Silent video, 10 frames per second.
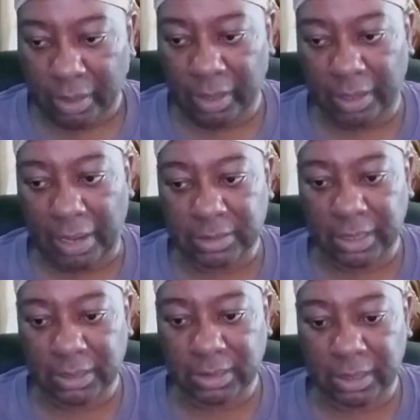And I
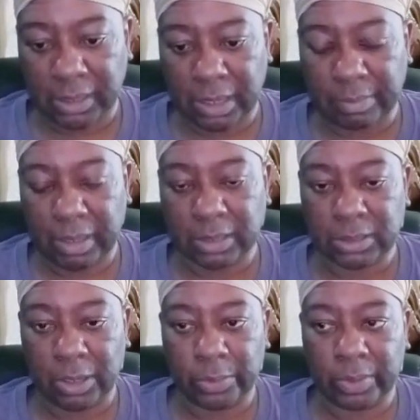texted him and
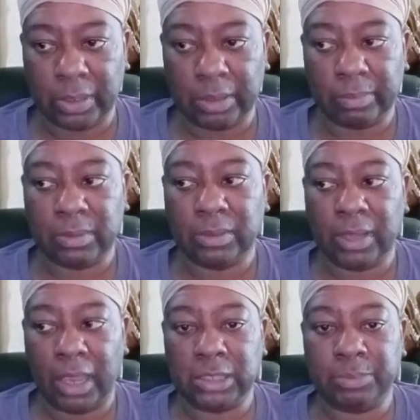told him,
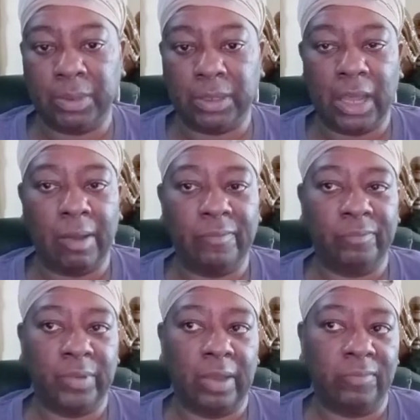thanks, but I
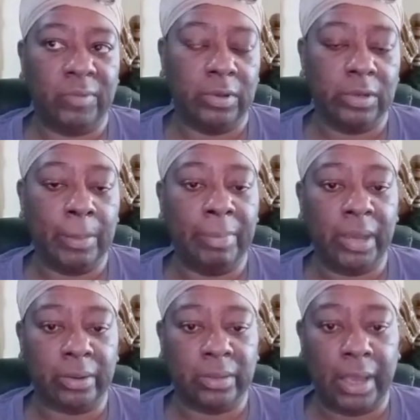feel a little
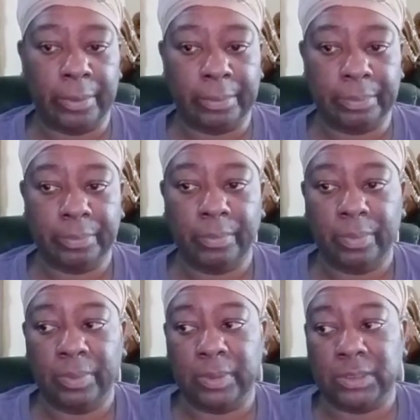better now.
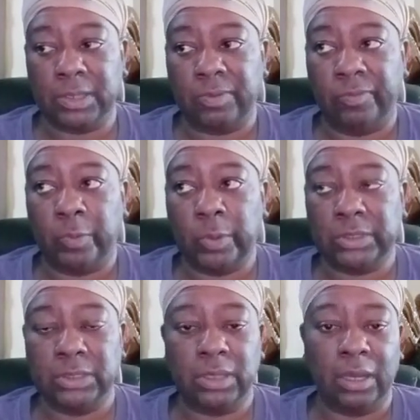And stuff, the
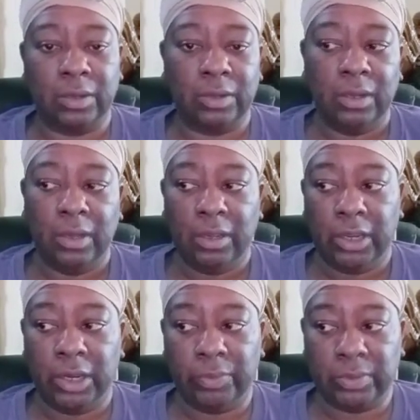voices,
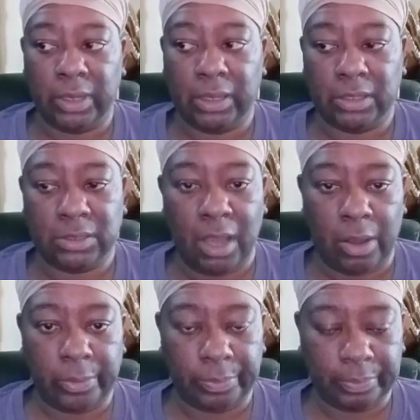everything is
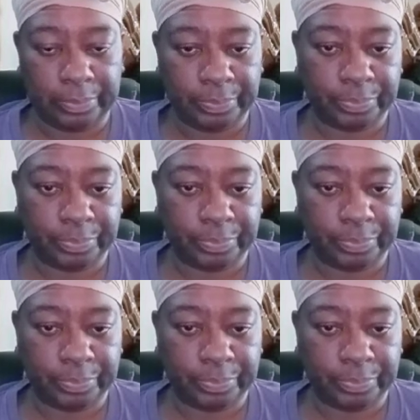gone